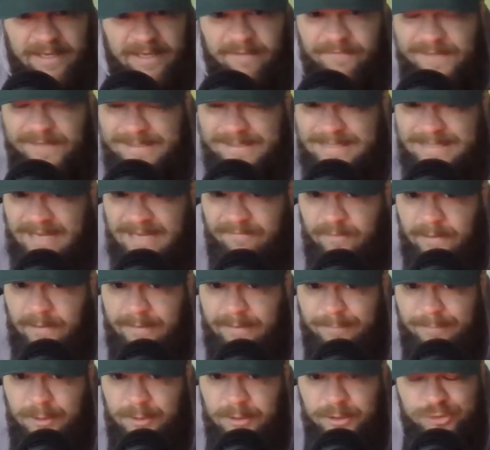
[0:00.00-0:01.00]
if he's ever
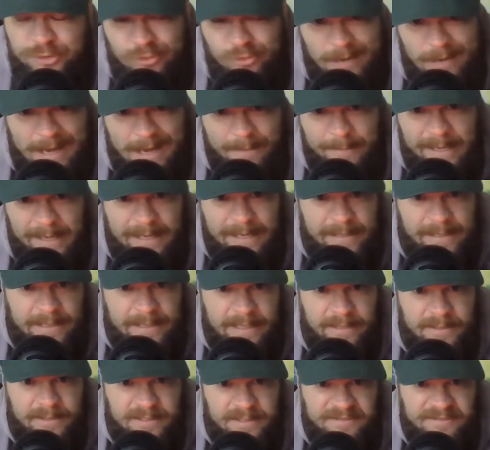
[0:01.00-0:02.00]
able to drop Haney
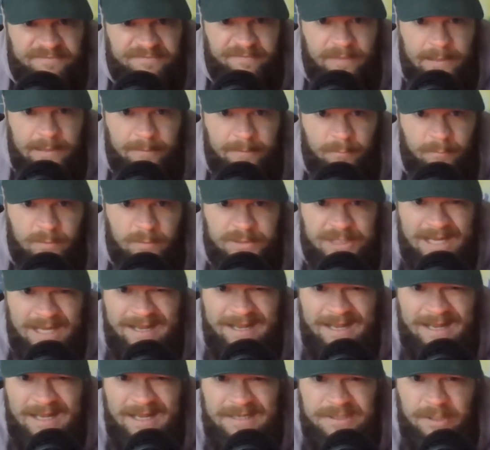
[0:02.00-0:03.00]
in this fight, which
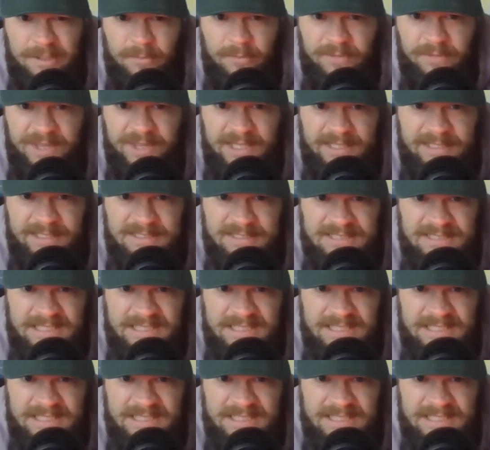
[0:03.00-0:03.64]
I don't think is